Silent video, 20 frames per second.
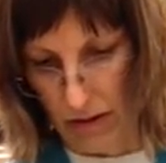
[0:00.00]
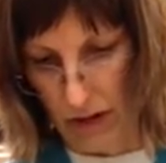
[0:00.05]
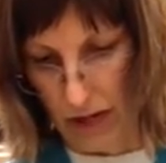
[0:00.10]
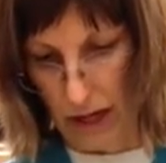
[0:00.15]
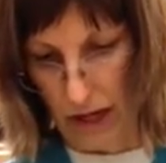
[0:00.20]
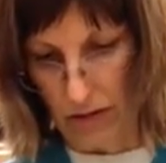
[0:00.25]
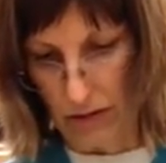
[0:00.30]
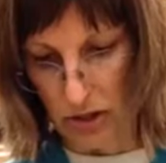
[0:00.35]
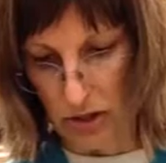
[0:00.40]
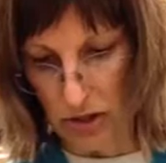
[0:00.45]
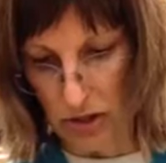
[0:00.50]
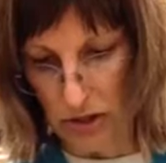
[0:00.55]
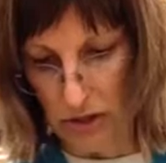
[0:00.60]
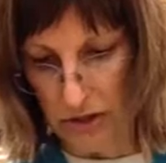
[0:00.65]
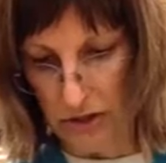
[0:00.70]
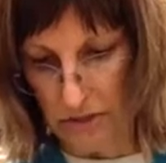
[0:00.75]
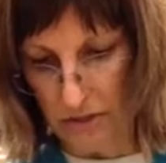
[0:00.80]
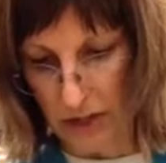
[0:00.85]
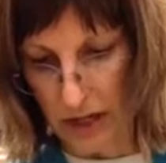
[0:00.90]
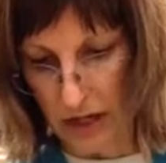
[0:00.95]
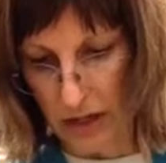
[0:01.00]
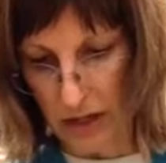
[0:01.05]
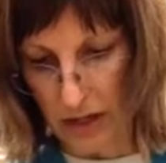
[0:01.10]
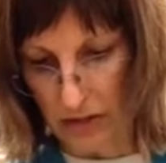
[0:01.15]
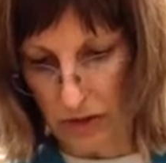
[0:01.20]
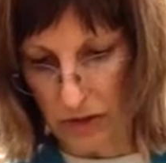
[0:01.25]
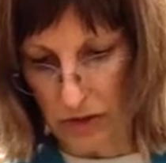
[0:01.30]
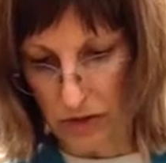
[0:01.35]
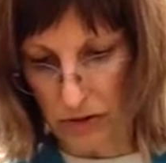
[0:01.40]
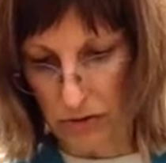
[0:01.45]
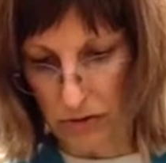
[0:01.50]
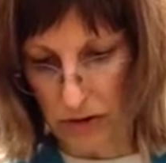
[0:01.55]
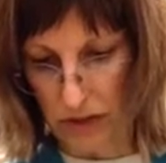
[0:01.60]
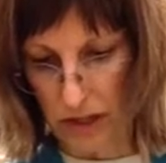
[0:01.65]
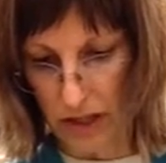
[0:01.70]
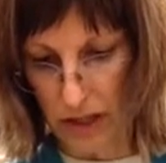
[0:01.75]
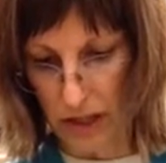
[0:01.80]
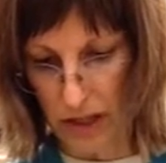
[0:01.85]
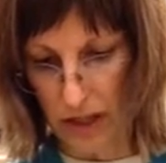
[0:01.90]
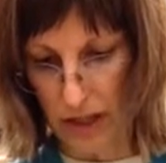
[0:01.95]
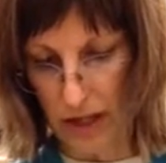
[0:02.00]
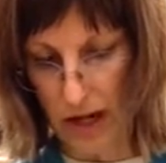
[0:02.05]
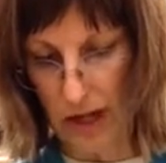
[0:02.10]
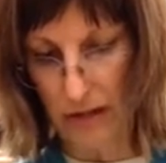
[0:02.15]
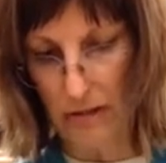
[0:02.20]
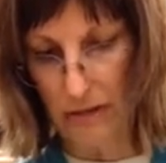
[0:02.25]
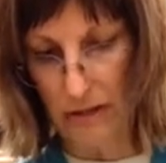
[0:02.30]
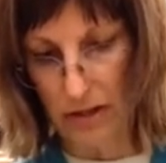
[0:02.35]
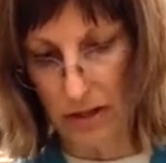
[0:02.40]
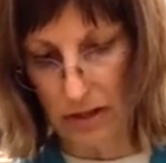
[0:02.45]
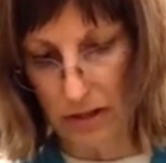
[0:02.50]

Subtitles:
I'm just using my needle tool to cut it out.